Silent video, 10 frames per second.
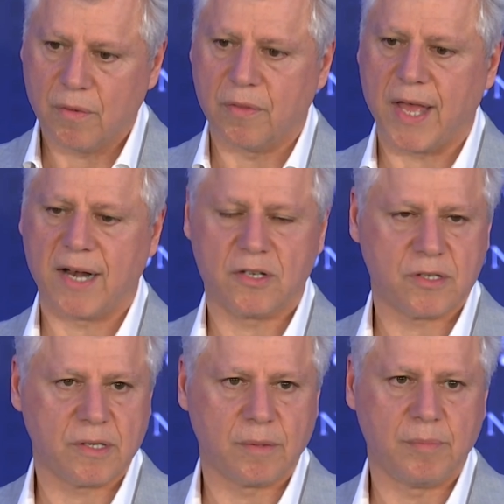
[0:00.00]
that is
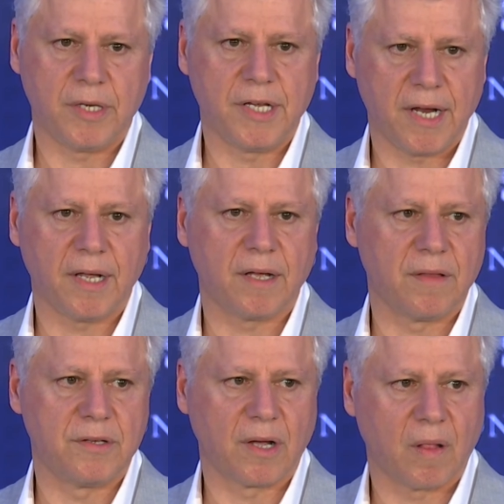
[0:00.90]
the beginning of
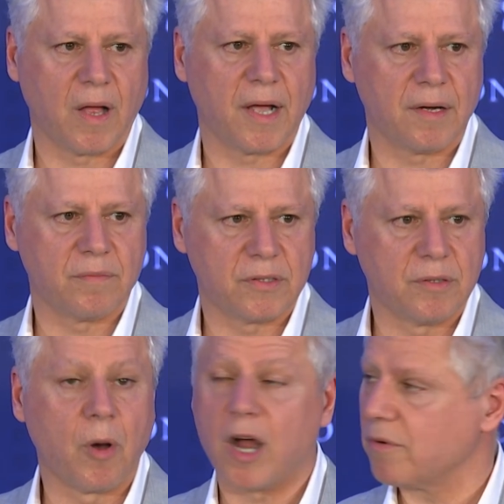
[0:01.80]
the decline of a
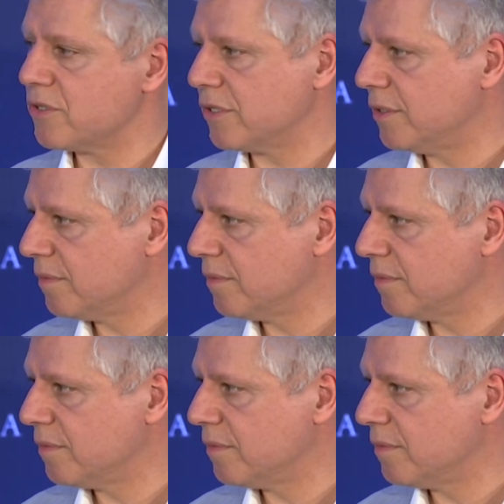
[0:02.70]
democracy.